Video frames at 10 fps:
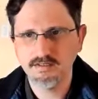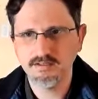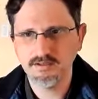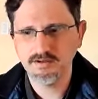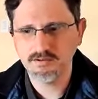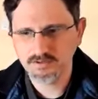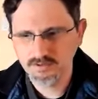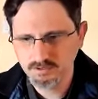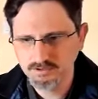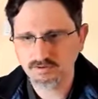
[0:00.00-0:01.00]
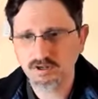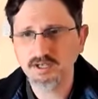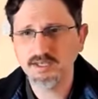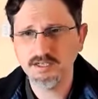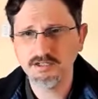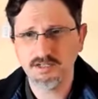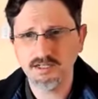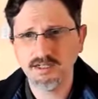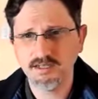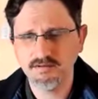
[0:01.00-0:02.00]
you're drawing each
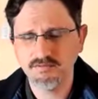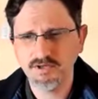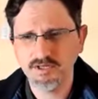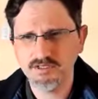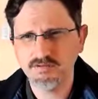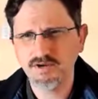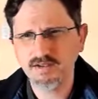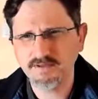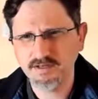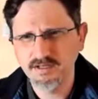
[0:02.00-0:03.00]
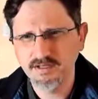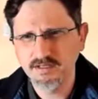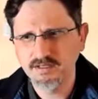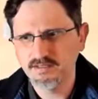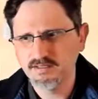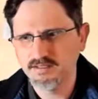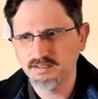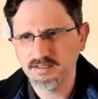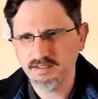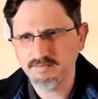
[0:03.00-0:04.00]
line, whereas in Revit
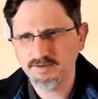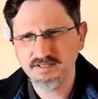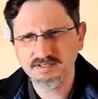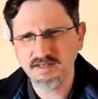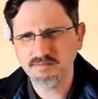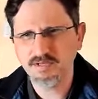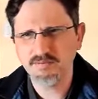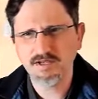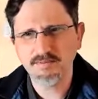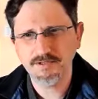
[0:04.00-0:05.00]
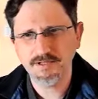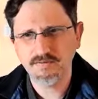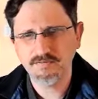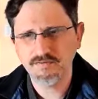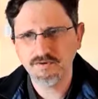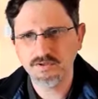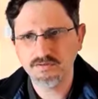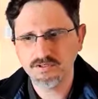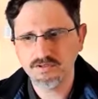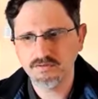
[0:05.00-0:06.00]
everything is kind of being populated for you.
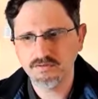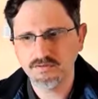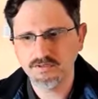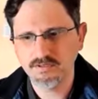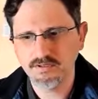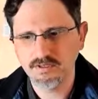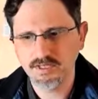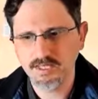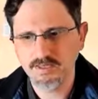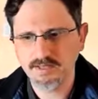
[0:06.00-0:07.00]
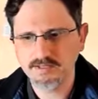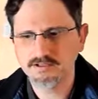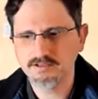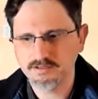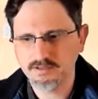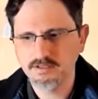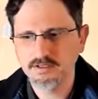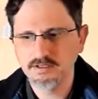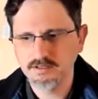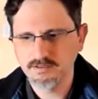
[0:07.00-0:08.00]
So again, that's just
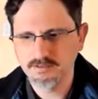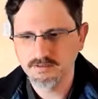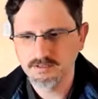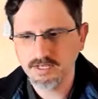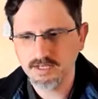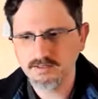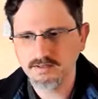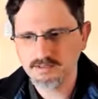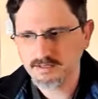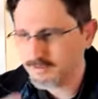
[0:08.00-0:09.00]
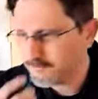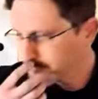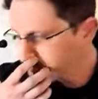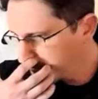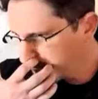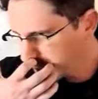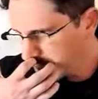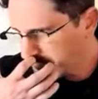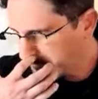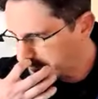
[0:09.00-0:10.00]
taking the time to
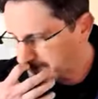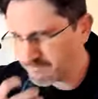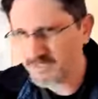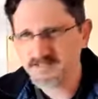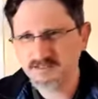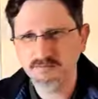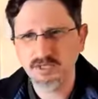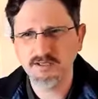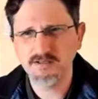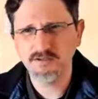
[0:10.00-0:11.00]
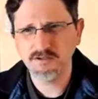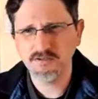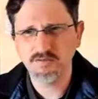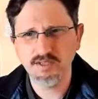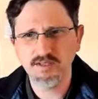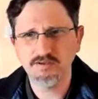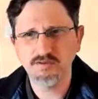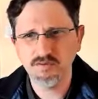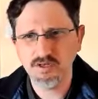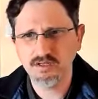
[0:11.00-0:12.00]
customize it to make it look the way that you
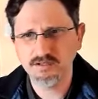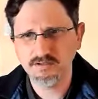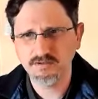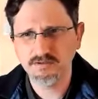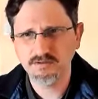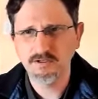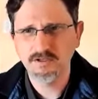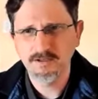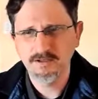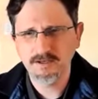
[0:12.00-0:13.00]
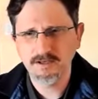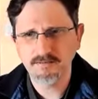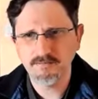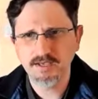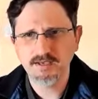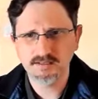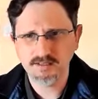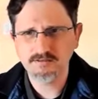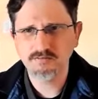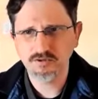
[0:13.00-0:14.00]
want it to. That can
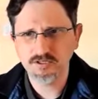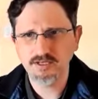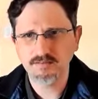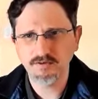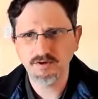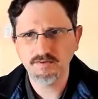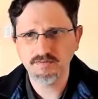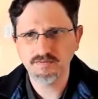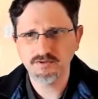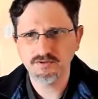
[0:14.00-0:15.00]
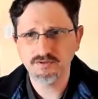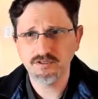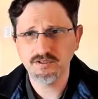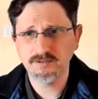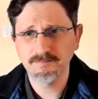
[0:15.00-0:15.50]
take some more time in Revit for sure.